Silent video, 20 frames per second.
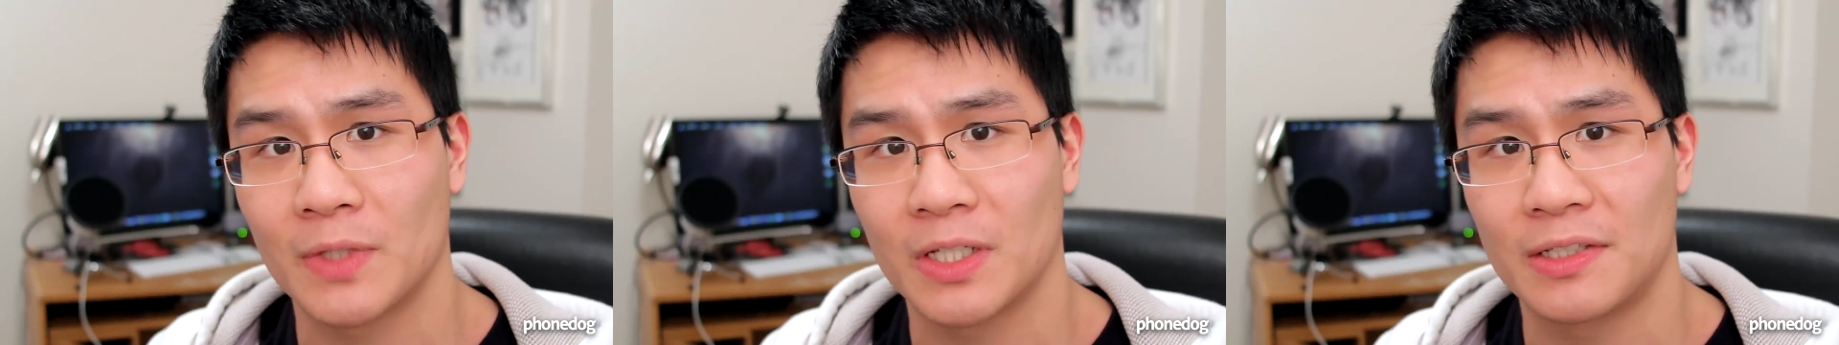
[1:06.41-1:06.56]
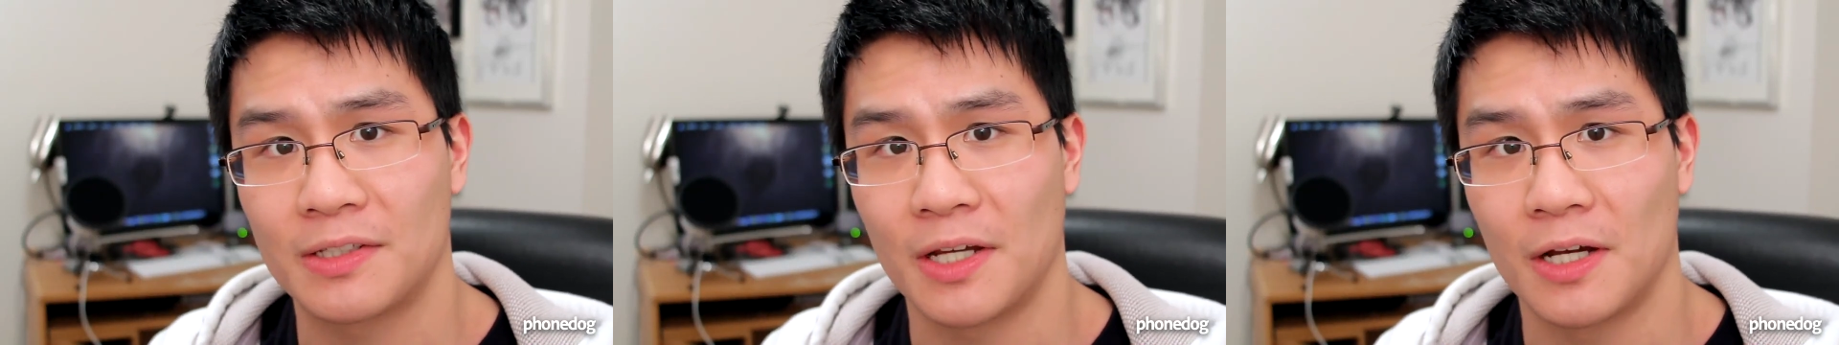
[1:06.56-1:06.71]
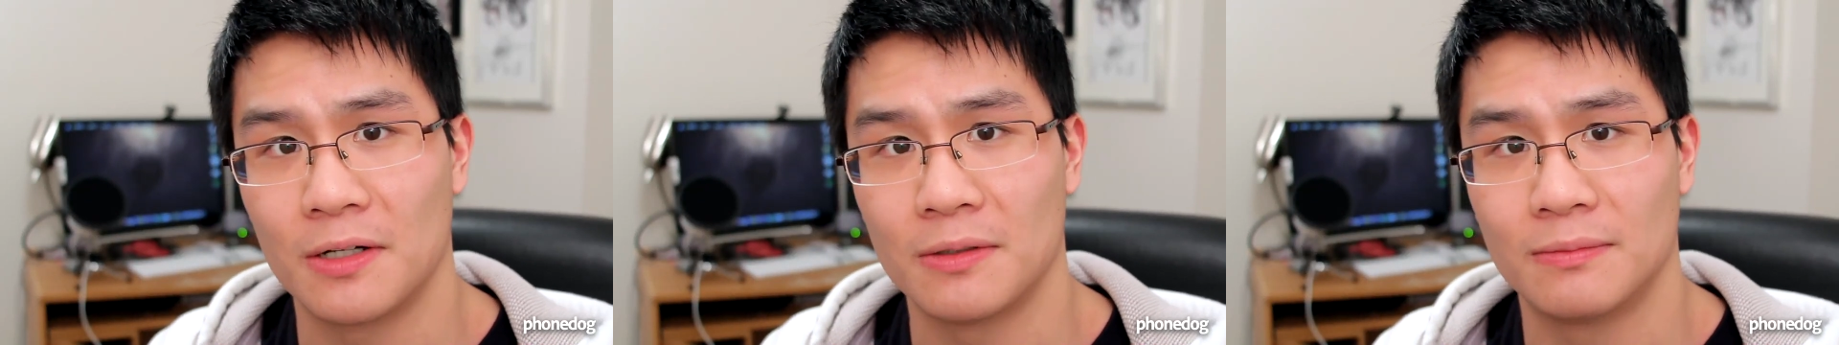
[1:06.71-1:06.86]

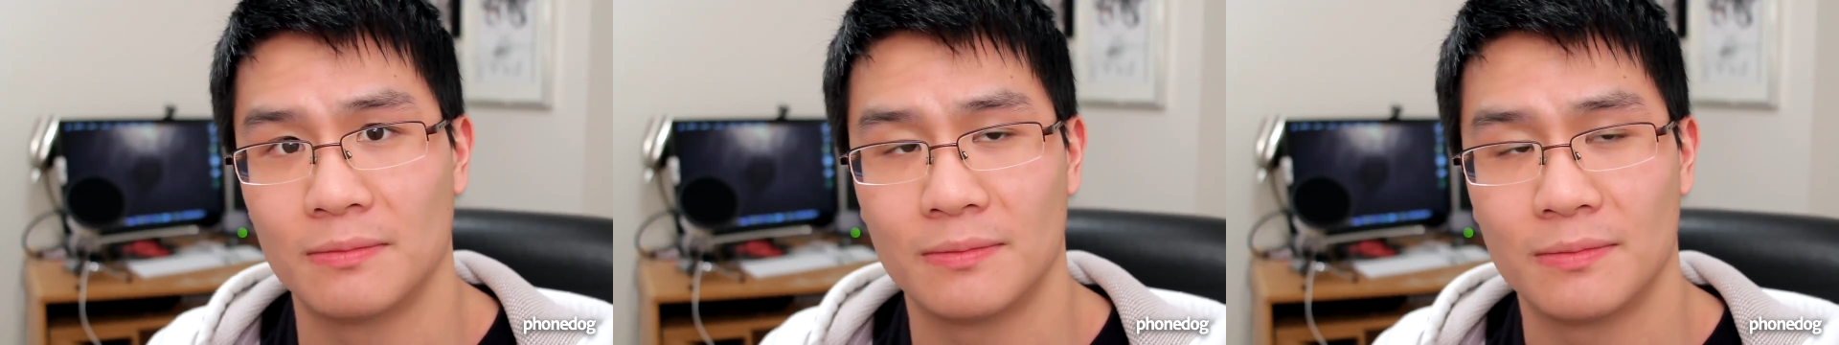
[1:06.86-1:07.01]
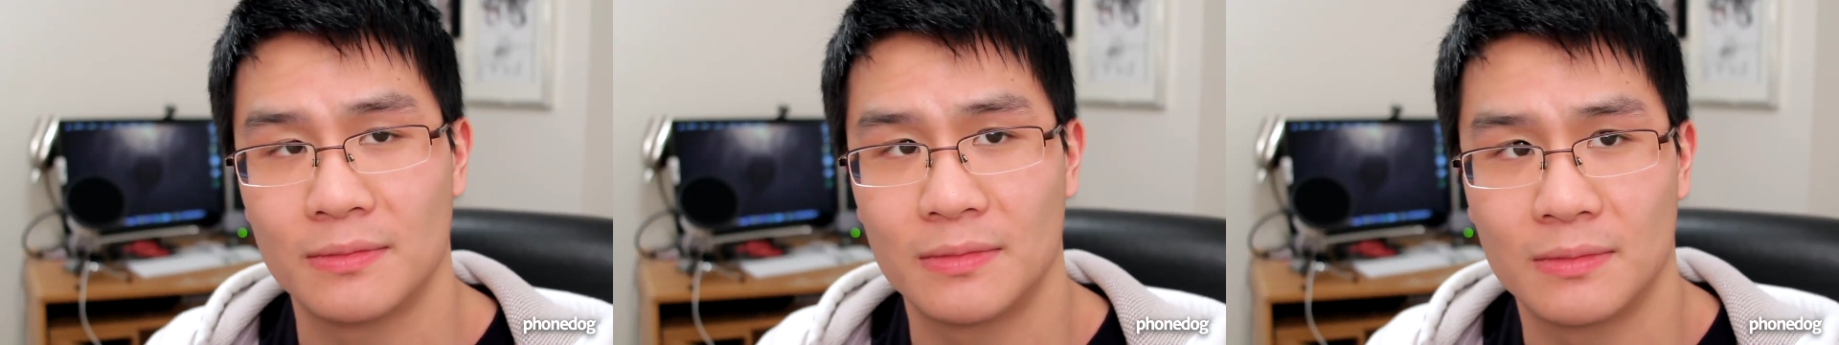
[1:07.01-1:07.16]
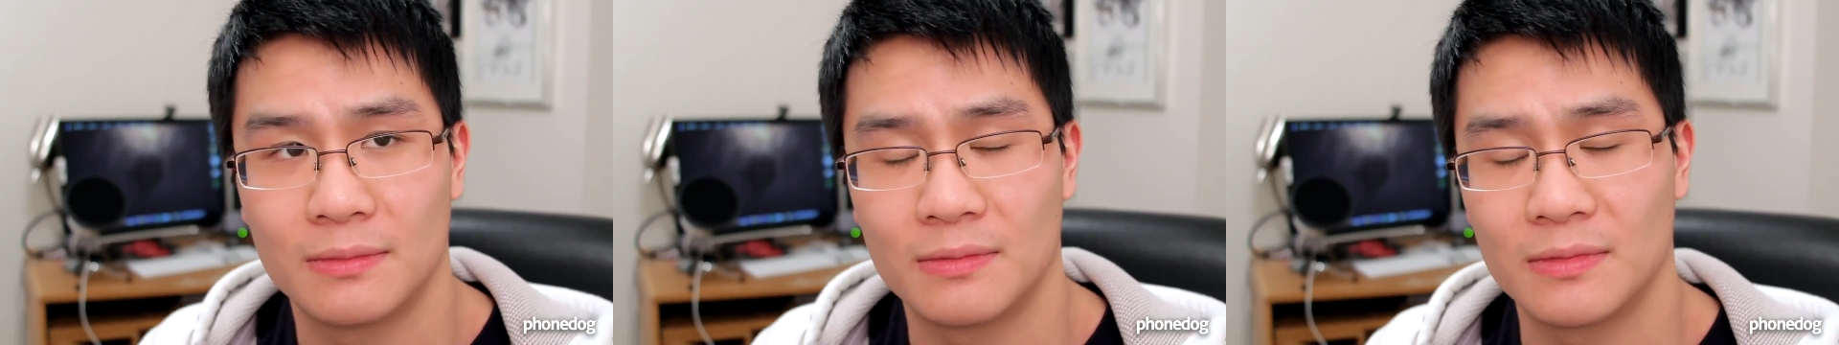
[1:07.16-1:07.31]
So,
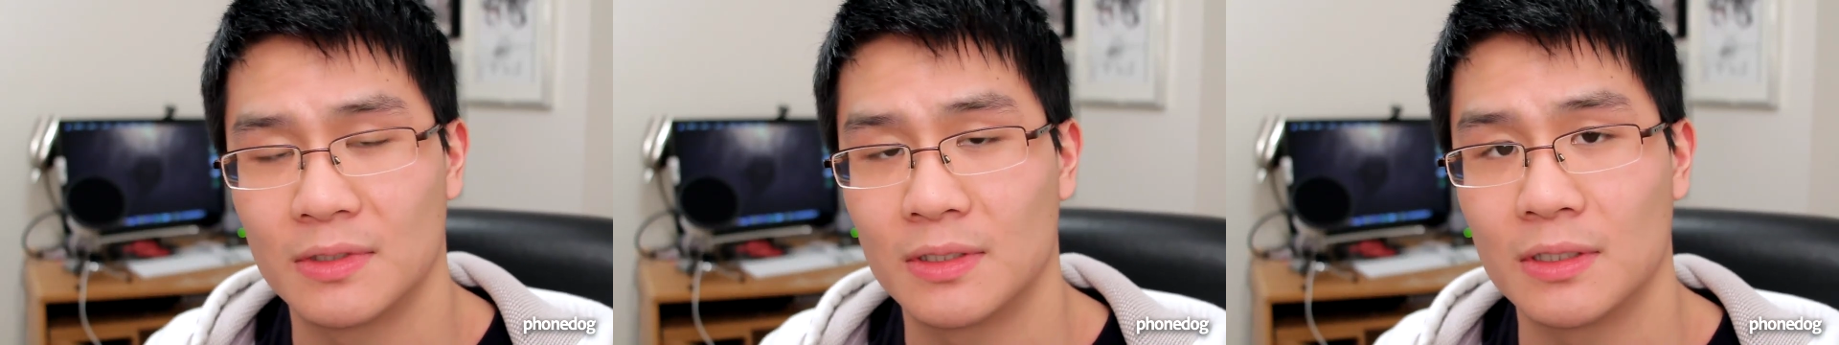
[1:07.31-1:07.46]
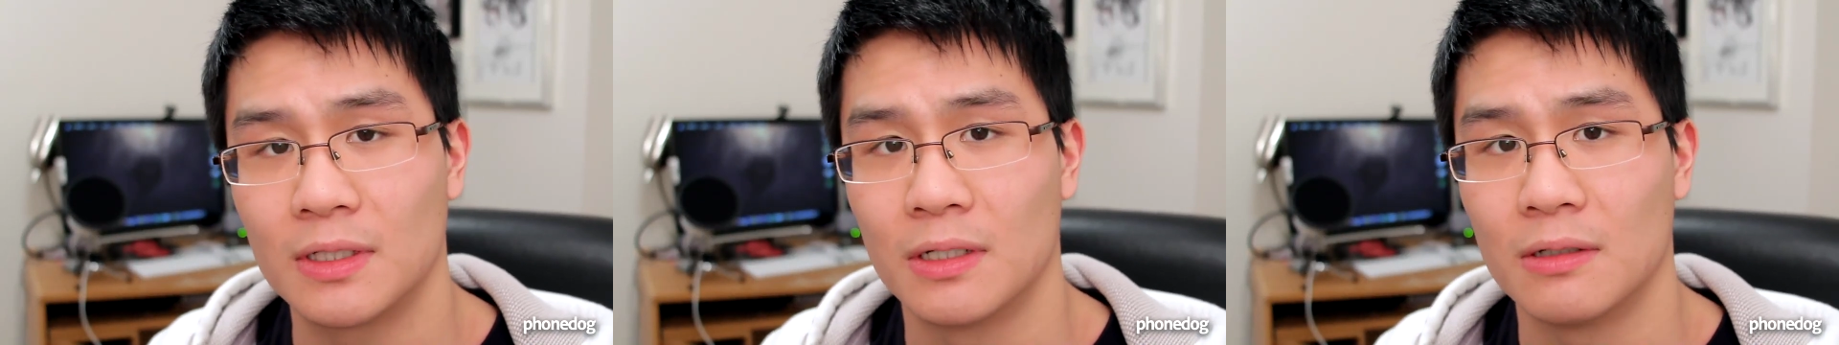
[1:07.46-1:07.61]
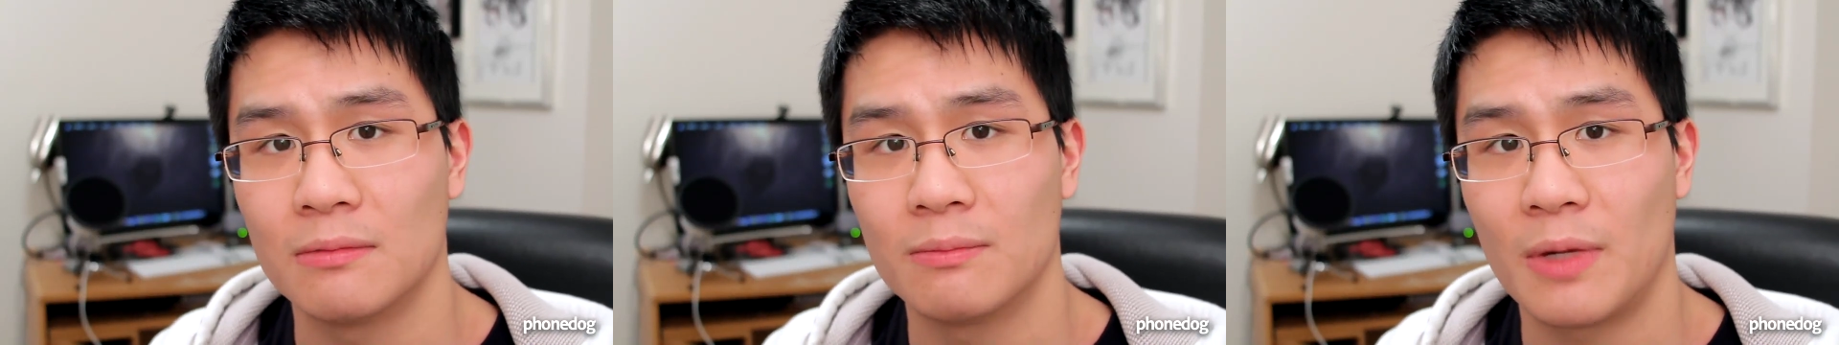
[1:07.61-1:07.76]

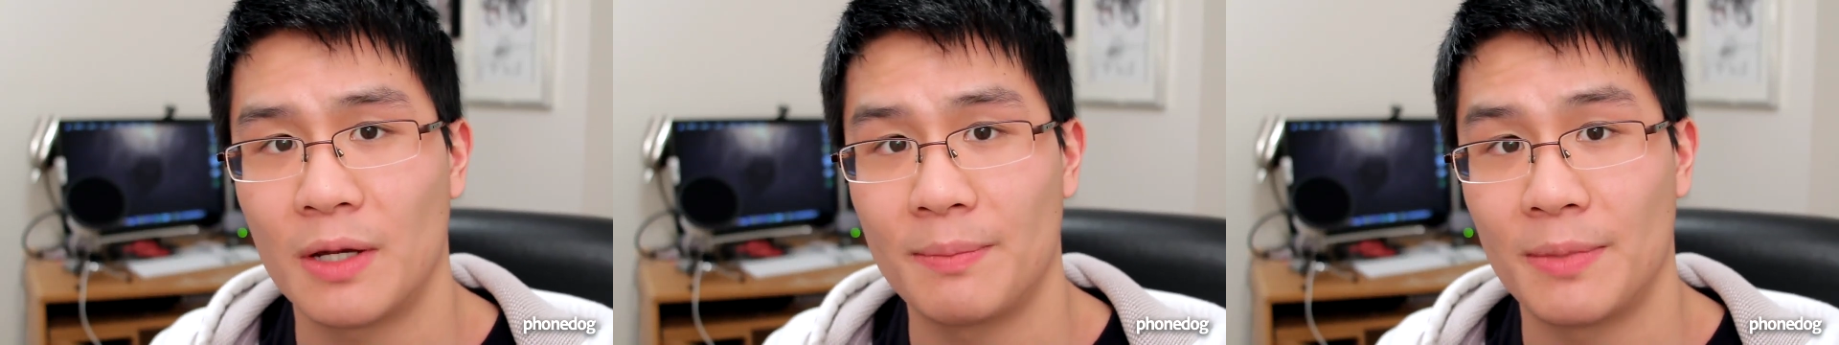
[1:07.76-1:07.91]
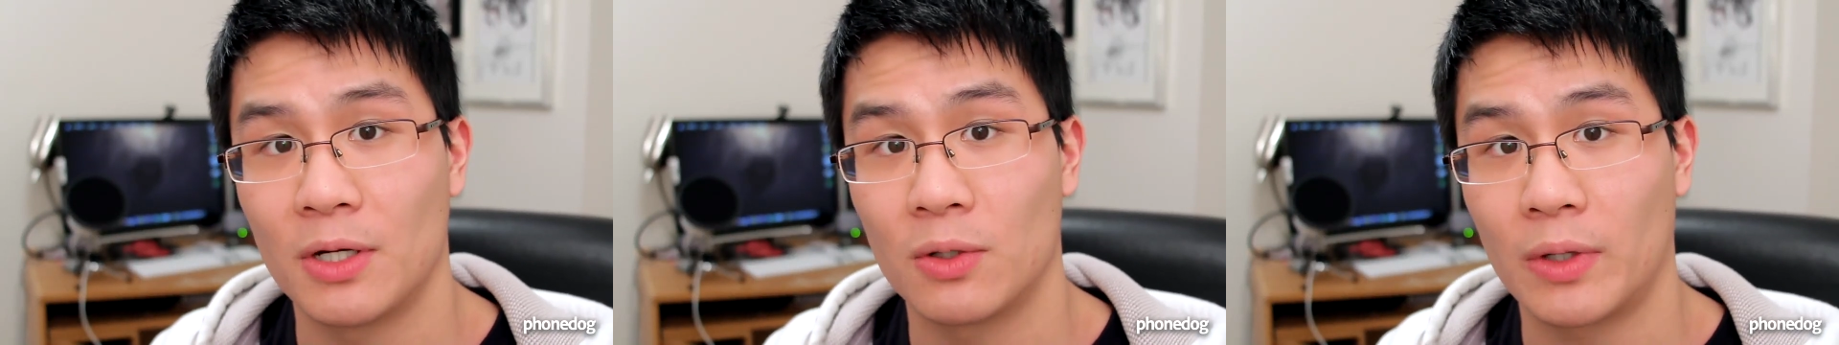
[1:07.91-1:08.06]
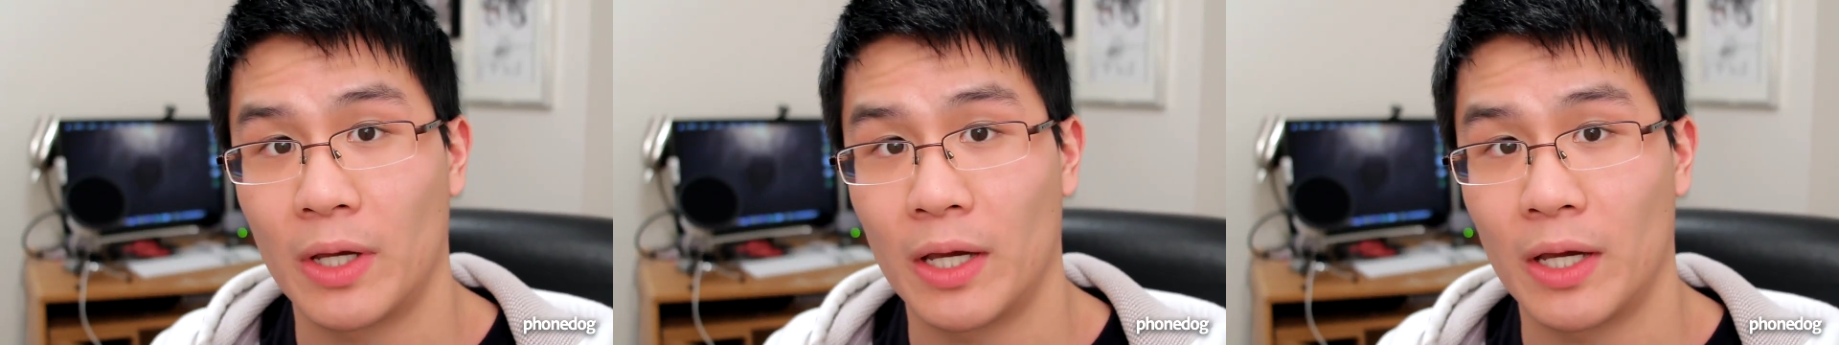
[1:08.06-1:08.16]
you know, might be